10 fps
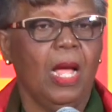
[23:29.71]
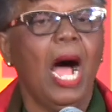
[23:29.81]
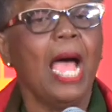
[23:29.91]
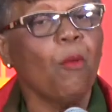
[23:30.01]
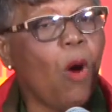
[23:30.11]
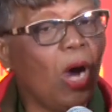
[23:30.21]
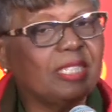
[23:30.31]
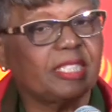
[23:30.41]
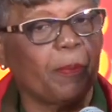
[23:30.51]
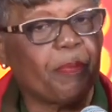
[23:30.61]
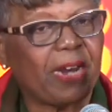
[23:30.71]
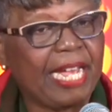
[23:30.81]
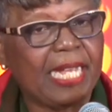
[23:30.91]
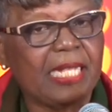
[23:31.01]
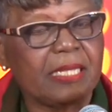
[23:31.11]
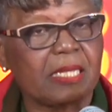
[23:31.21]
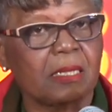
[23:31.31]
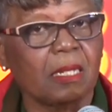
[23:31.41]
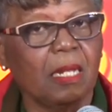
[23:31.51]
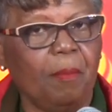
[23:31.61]
I want to
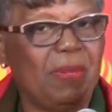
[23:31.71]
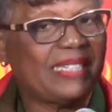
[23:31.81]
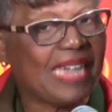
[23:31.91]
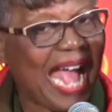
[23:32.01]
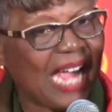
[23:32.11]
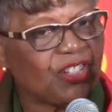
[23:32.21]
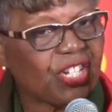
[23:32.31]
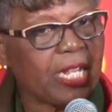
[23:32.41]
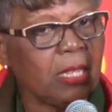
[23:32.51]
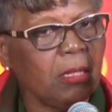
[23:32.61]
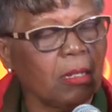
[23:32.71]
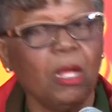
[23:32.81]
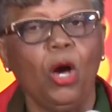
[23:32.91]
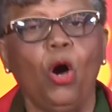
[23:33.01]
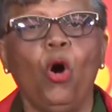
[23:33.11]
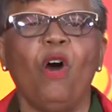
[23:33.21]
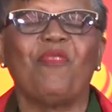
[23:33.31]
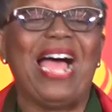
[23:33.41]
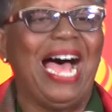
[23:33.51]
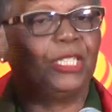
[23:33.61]
praise Mr. Edgell
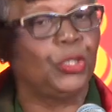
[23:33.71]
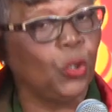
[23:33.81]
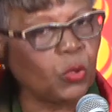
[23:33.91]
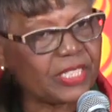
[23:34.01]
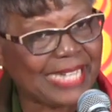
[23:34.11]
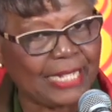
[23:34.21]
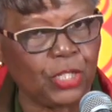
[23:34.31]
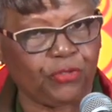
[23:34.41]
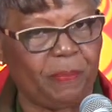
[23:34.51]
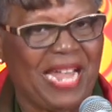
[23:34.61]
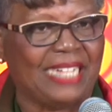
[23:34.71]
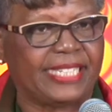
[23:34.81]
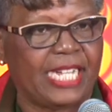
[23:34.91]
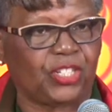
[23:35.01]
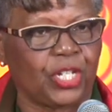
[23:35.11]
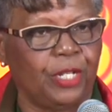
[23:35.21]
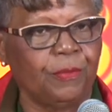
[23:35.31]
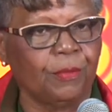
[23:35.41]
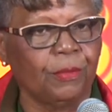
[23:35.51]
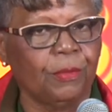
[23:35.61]
over at Duke's Tenantry
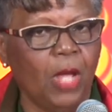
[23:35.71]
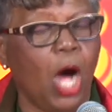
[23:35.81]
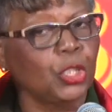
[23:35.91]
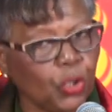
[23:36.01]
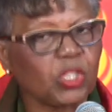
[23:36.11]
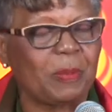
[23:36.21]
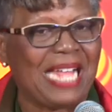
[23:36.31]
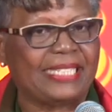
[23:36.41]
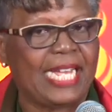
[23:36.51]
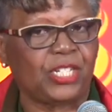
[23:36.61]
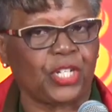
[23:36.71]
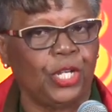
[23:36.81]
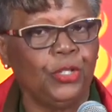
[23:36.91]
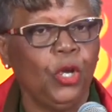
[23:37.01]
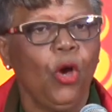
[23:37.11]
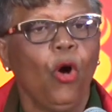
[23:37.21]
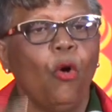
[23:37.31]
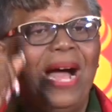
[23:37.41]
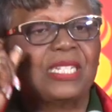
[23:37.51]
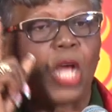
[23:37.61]
Plantation, or Duke's Plantation,
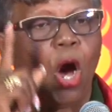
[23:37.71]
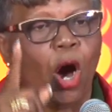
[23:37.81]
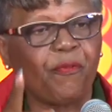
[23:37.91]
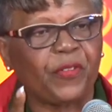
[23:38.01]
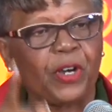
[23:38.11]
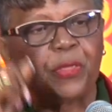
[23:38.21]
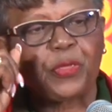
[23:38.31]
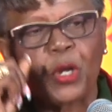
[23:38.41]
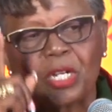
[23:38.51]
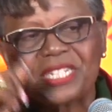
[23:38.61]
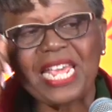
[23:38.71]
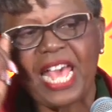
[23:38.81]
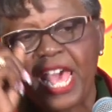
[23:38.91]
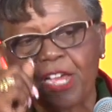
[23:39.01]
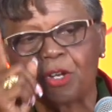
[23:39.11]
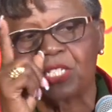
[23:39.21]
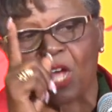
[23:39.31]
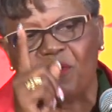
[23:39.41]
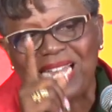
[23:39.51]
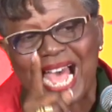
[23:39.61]
who has offered 30 acres
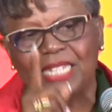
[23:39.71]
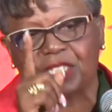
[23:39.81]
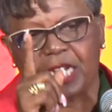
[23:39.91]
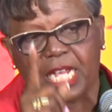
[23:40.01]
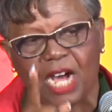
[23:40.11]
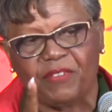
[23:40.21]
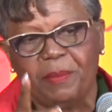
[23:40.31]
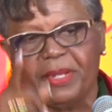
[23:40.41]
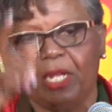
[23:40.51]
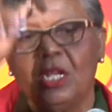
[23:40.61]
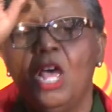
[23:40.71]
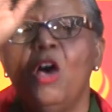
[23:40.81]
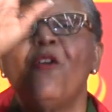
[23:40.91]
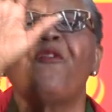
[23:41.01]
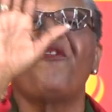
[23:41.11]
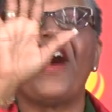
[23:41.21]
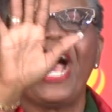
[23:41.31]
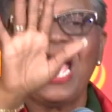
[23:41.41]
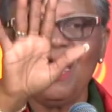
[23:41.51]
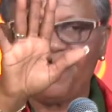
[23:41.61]
of land to the government 5
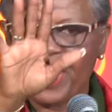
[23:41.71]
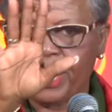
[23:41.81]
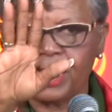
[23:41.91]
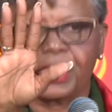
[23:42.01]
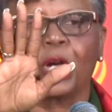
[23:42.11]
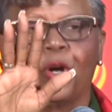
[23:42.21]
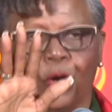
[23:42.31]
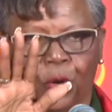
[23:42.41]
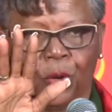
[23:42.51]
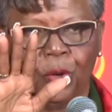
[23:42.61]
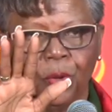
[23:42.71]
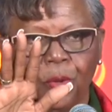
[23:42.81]
years ago,